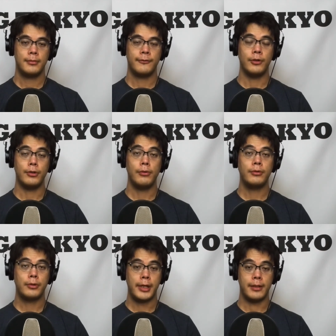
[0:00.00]
Footnote
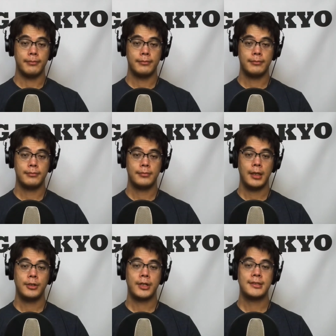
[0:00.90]
3
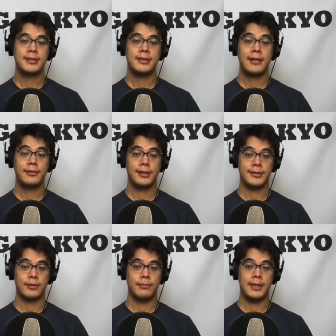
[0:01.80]

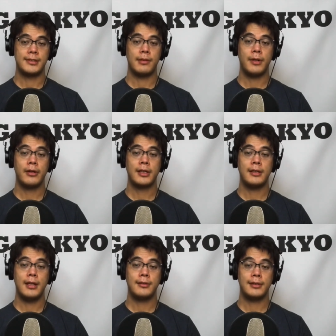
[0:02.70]
Transcendentalism is an American
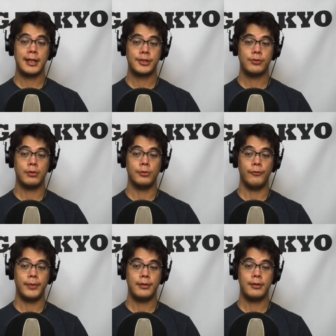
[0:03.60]
intellectual
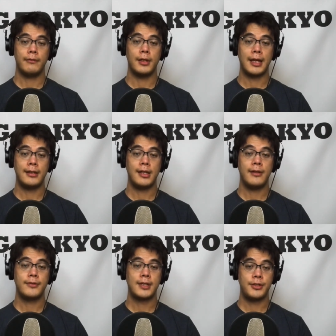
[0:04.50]
movement of the
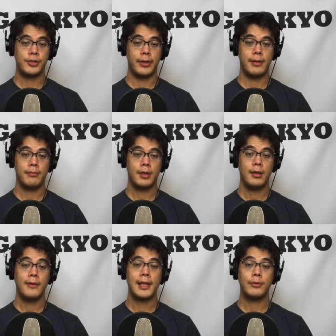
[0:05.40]
19th century
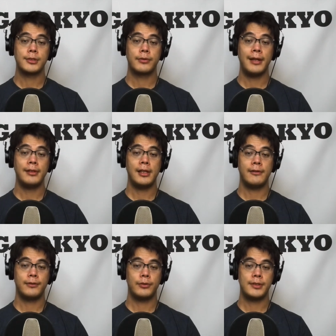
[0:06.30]
that was greatly
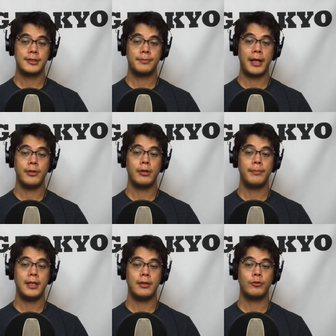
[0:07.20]
influenced by
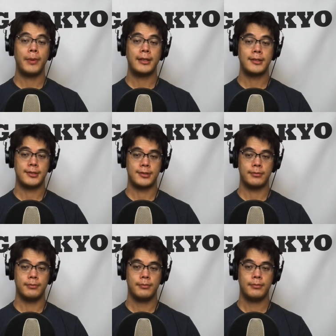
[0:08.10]
European Romanticism.